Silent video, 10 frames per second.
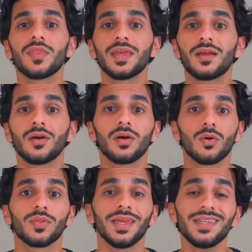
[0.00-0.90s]
thinker
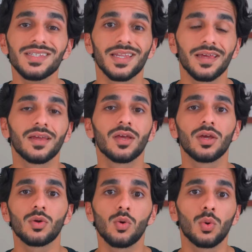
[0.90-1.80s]
on the internet
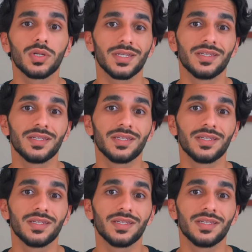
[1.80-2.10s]
called